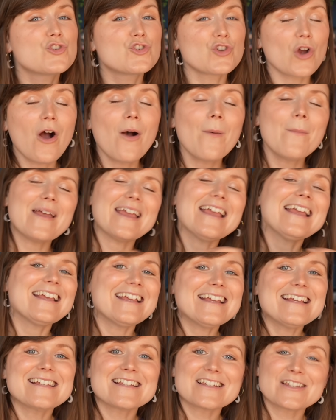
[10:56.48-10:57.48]
job it
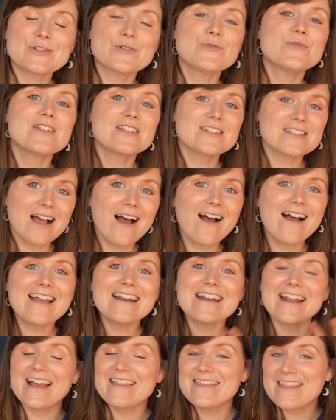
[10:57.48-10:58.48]
is to
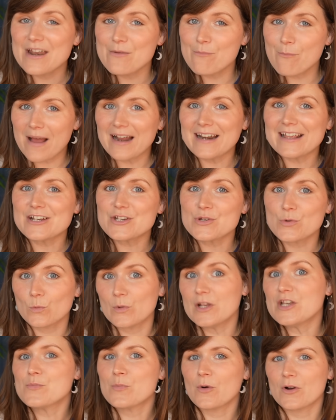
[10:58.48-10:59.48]
decide and then manage
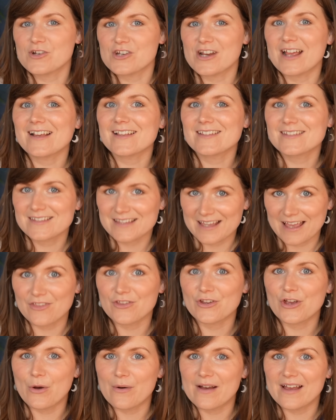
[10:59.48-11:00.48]
which projects get
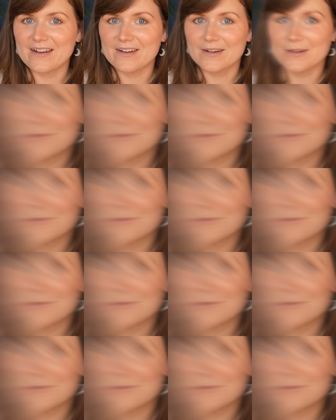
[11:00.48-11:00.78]
the go-ahead.